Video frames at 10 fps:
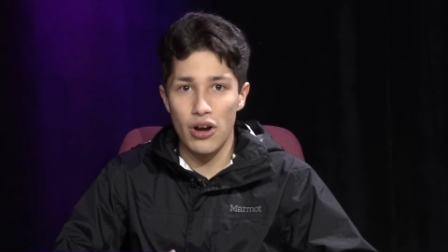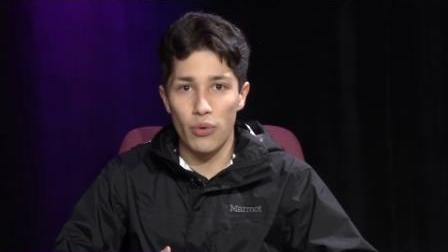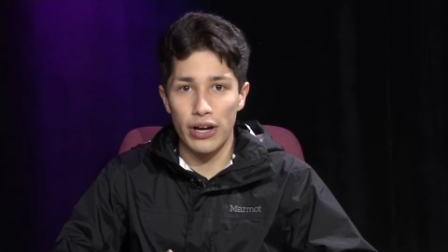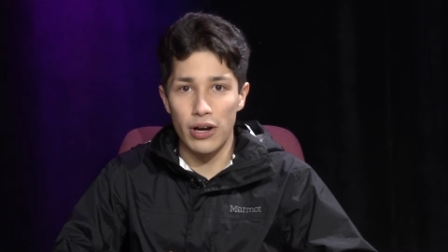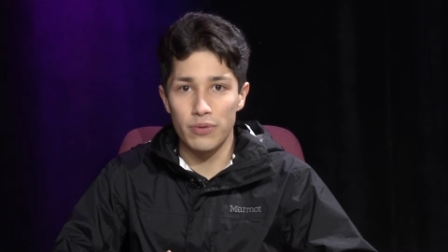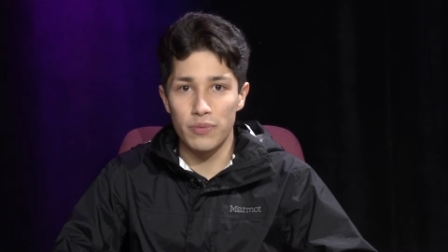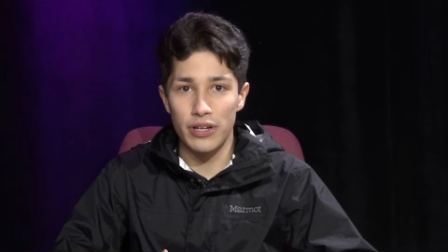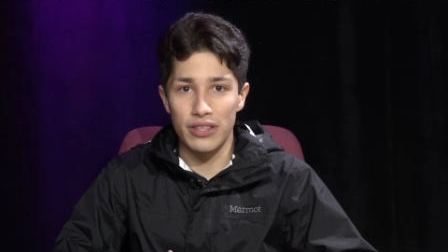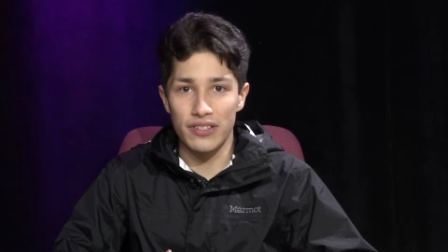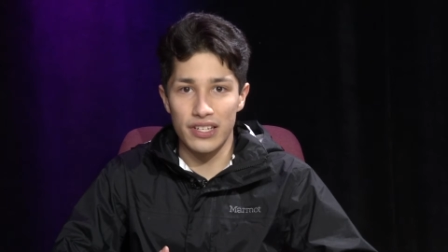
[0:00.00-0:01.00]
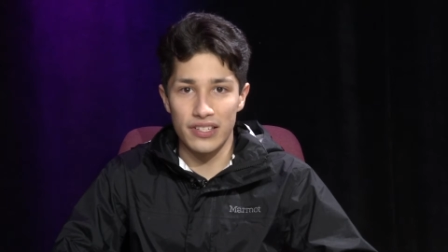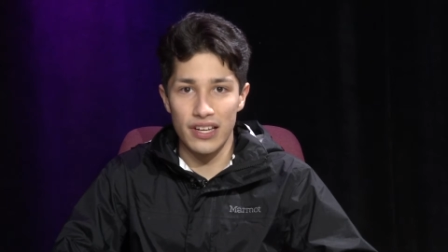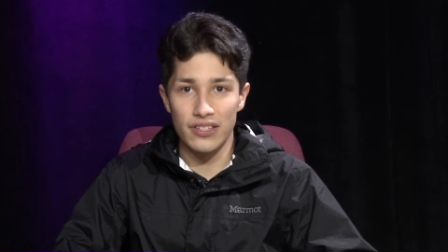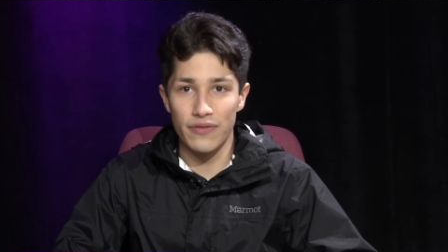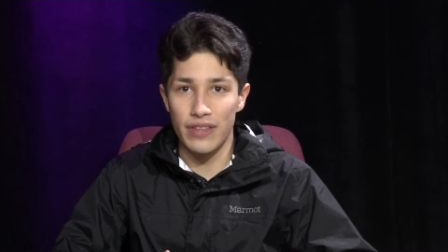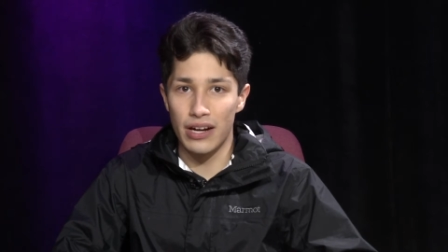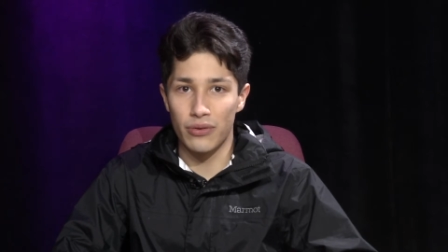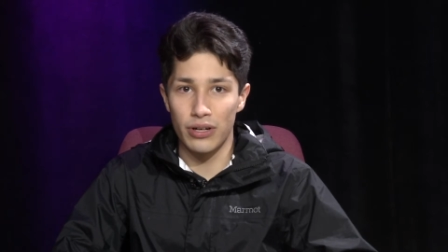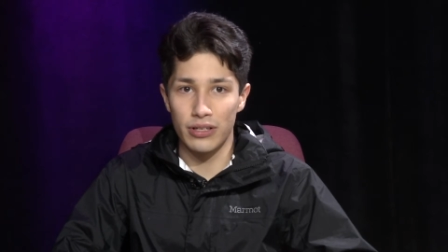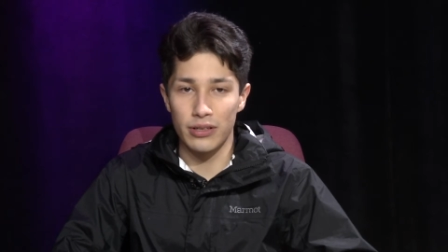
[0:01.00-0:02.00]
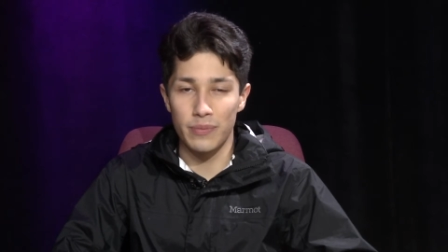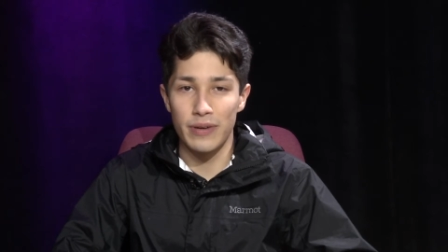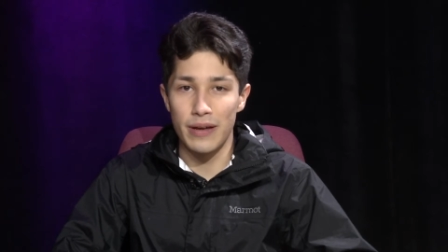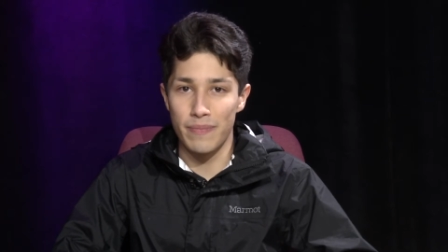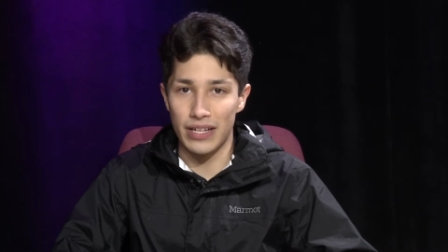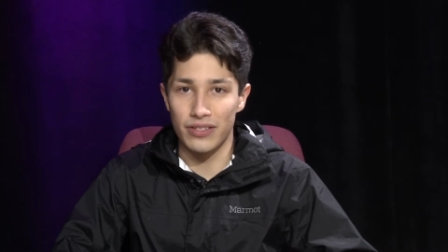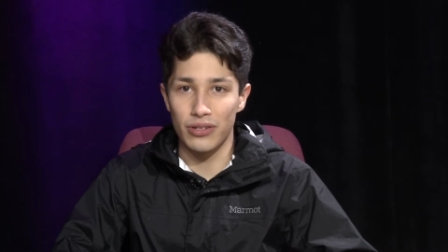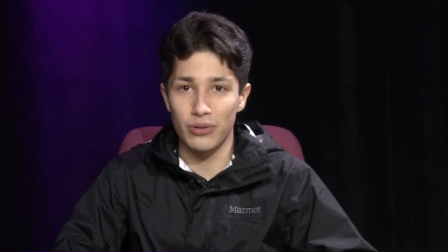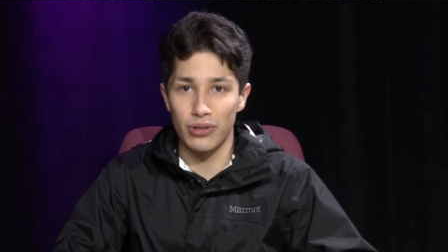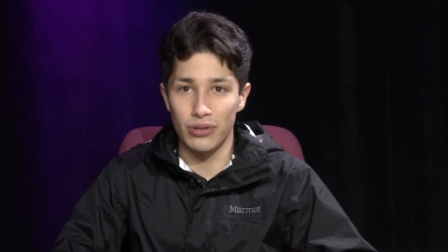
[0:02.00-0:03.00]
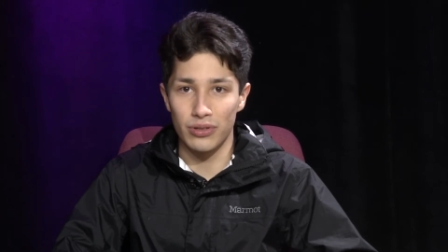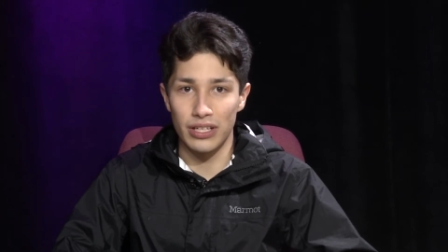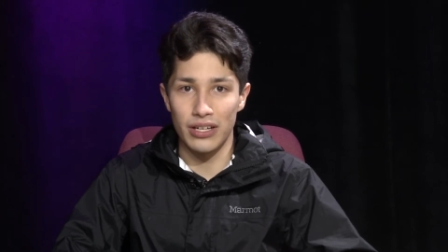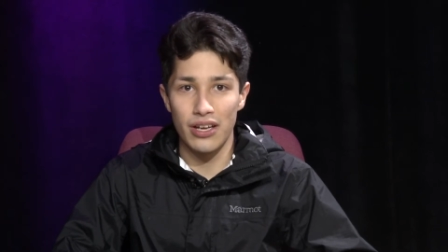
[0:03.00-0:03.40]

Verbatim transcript: where I hope to bring the success of that curriculum in Mexico locally,